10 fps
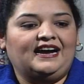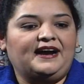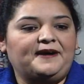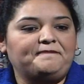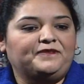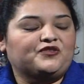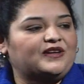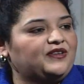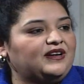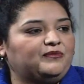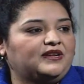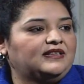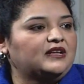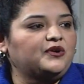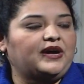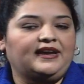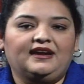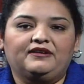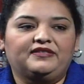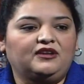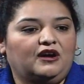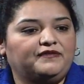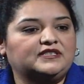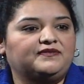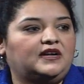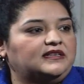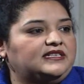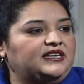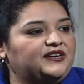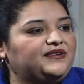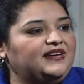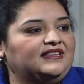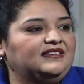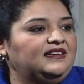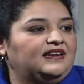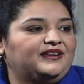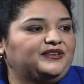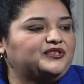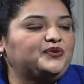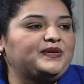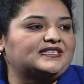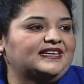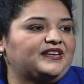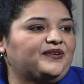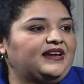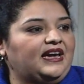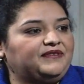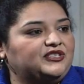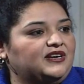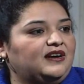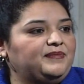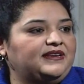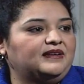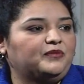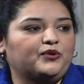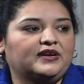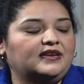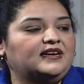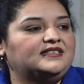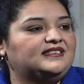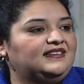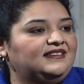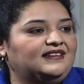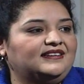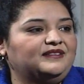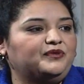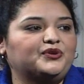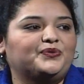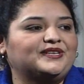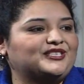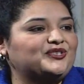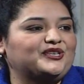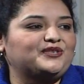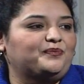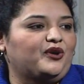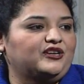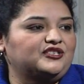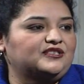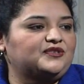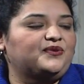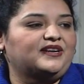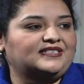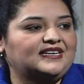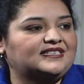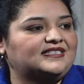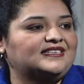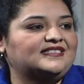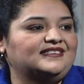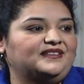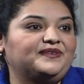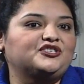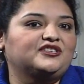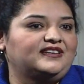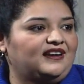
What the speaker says: So I thought, well, I'll go hang out at the office, volunteer, and 2 weeks later I have a job and I'm organizing voter registration projects throughout Texas and eventually